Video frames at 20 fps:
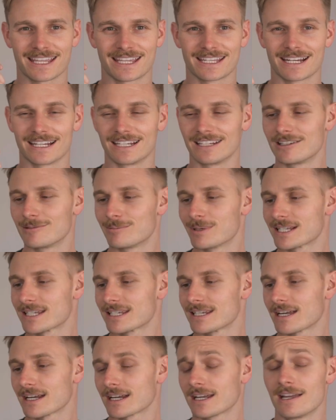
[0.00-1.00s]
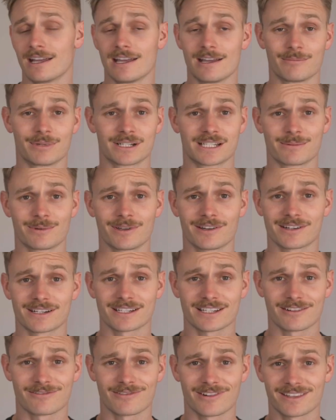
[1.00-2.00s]
get a little bit stuck, but to be
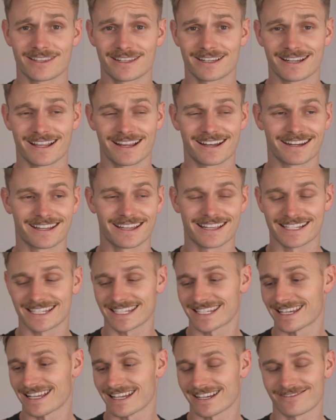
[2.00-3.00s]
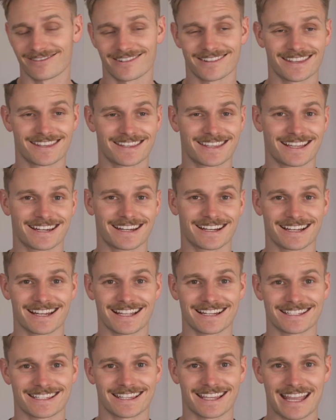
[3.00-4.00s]
honest, I'd rather that it gets stuck rather than it
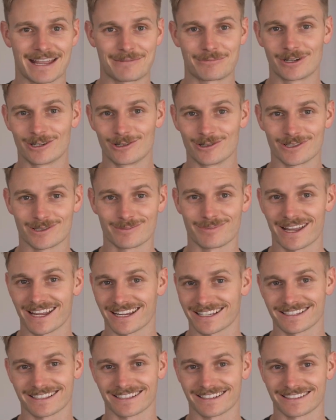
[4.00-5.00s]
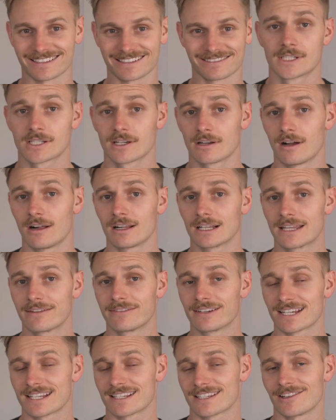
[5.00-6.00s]
lets the camera loose by accident. So I'll give
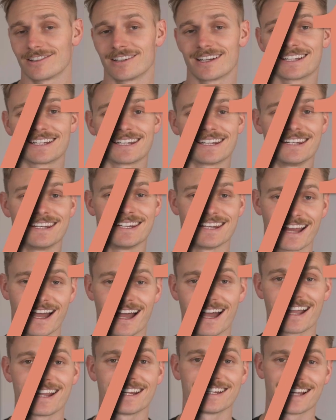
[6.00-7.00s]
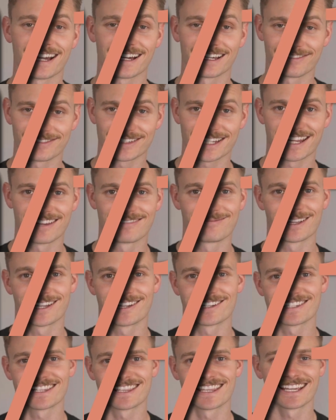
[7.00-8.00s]
it a solid 9 out of 10
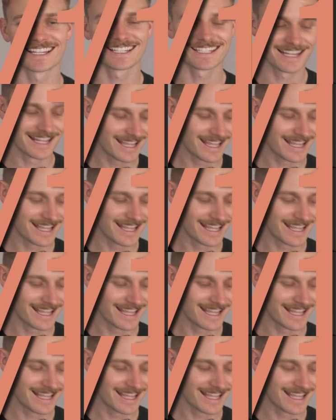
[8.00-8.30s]
because of that,